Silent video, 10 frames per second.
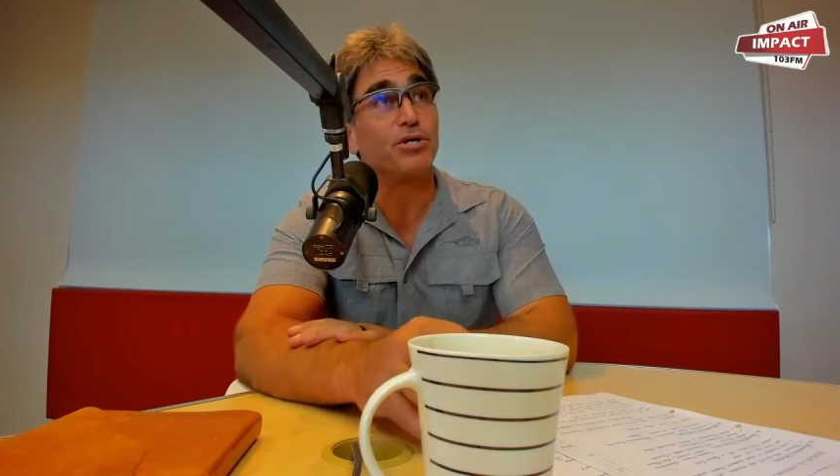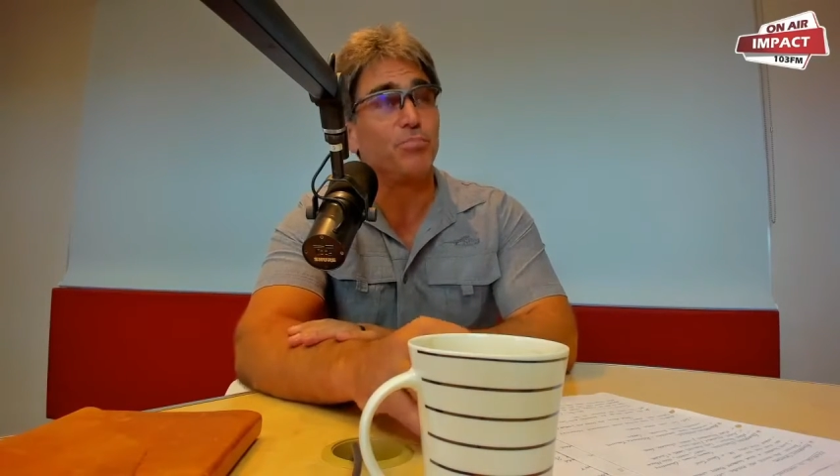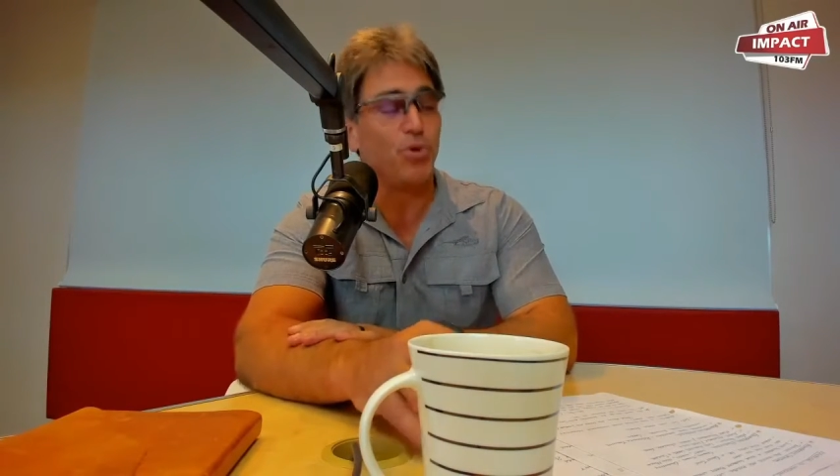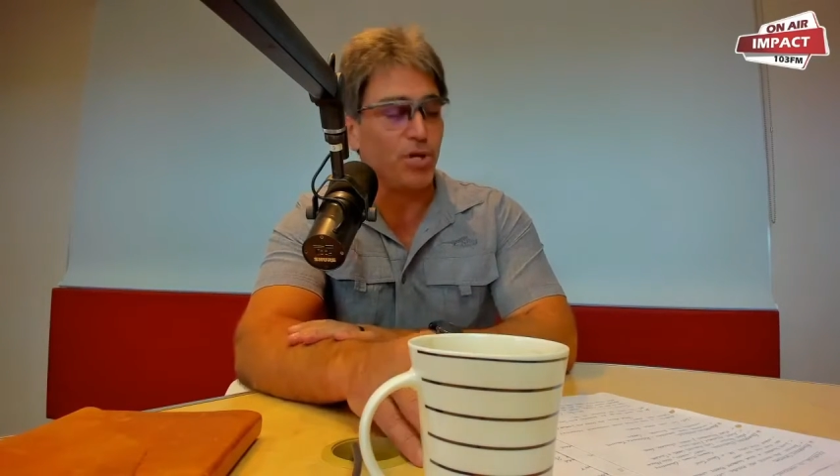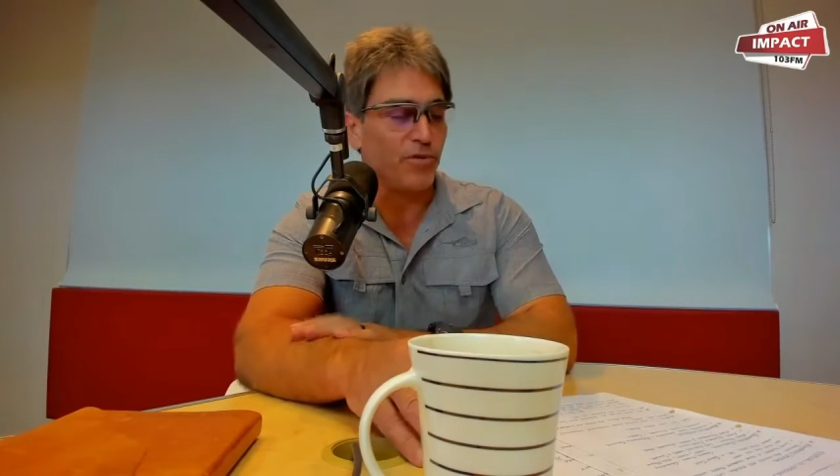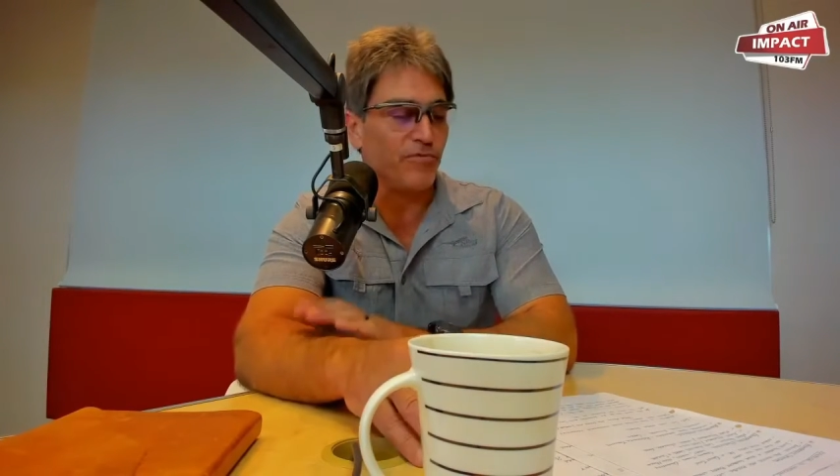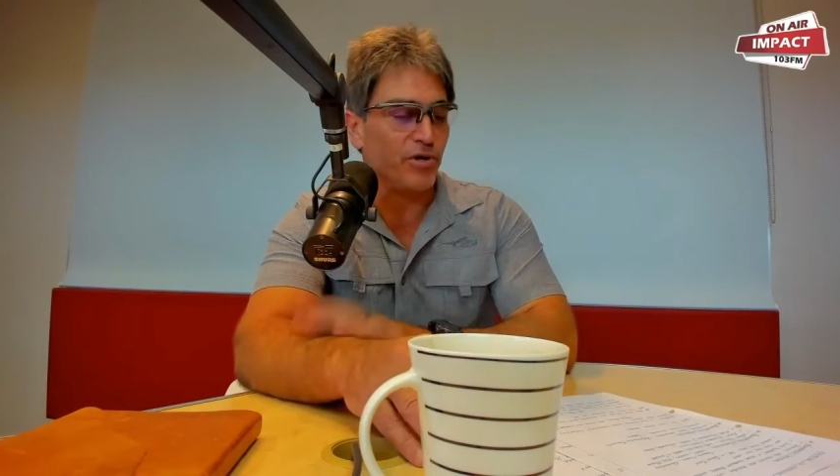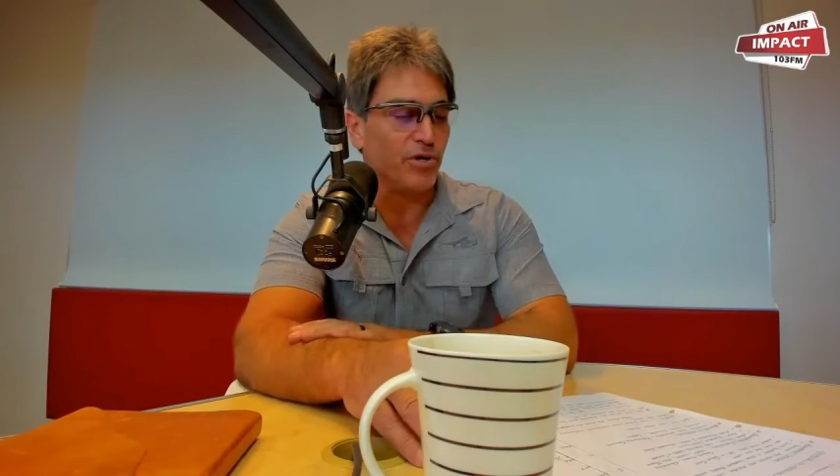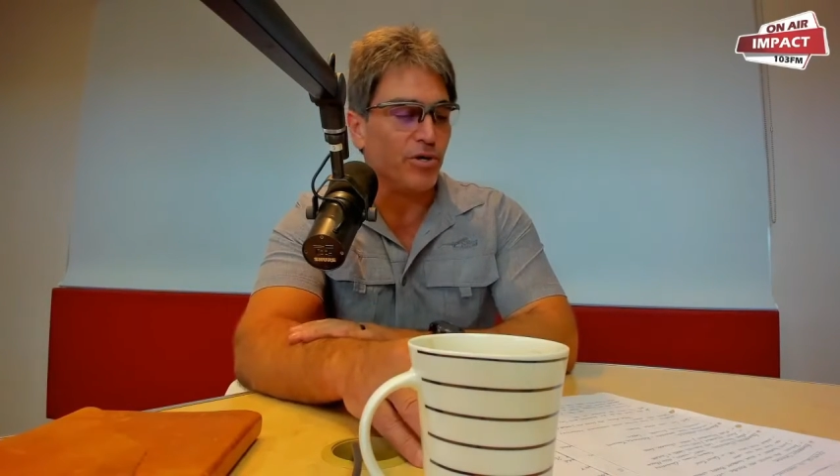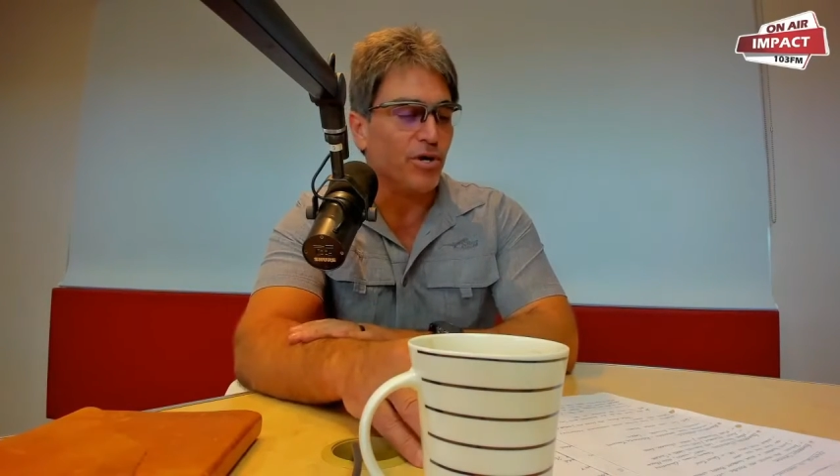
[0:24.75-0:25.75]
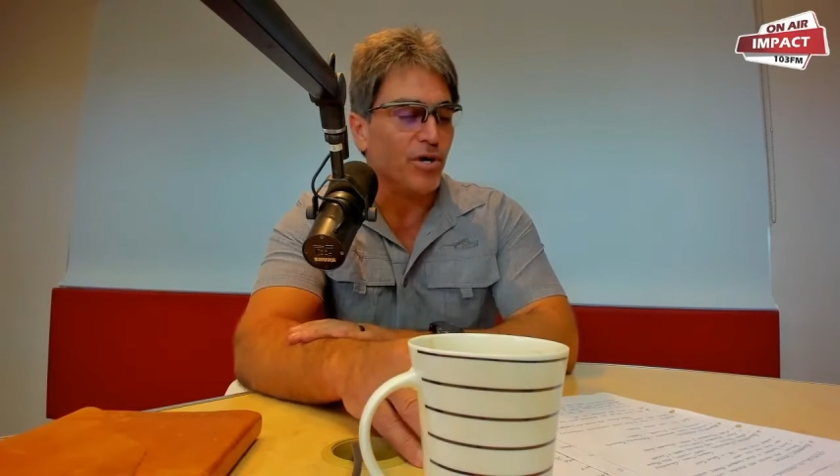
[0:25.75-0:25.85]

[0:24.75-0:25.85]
point of view,